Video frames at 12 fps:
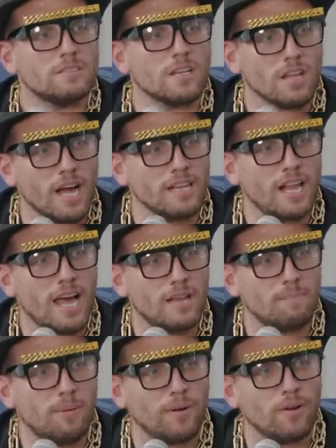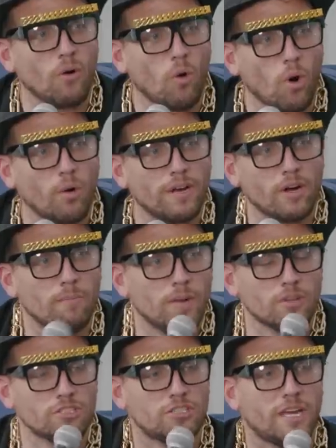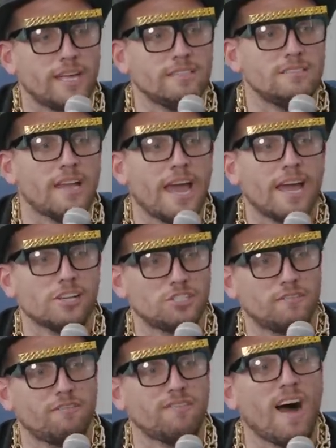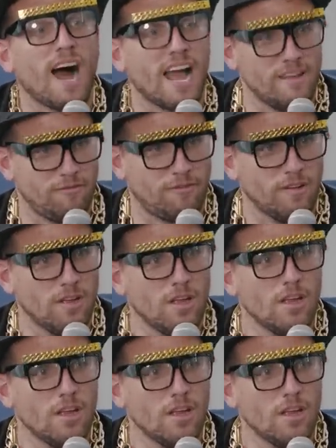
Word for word: Delilah had put Oreo milkshake dash five